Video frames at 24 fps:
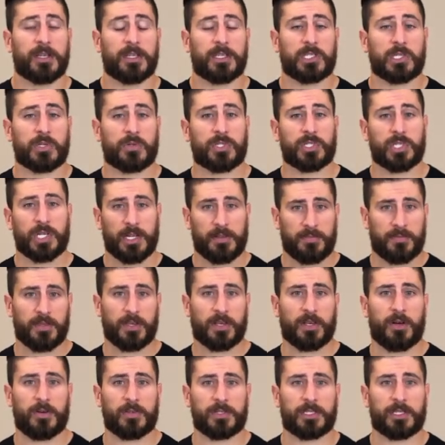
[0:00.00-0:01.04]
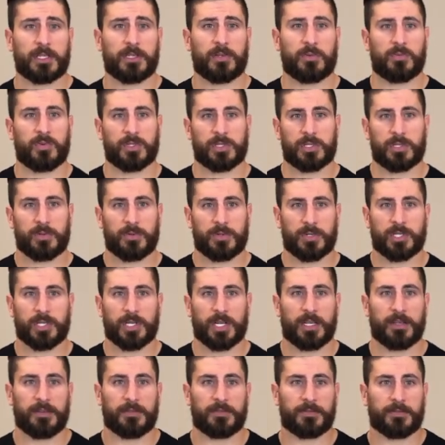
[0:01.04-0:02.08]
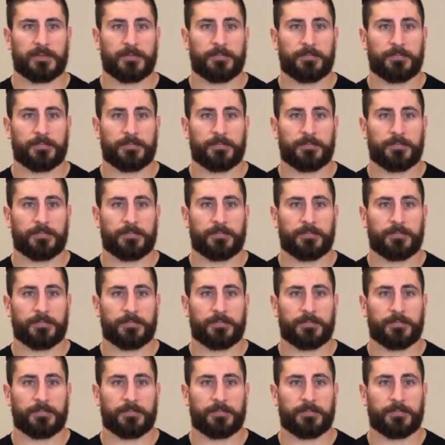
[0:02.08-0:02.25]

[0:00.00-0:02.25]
to achieve the goals that you want to achieve.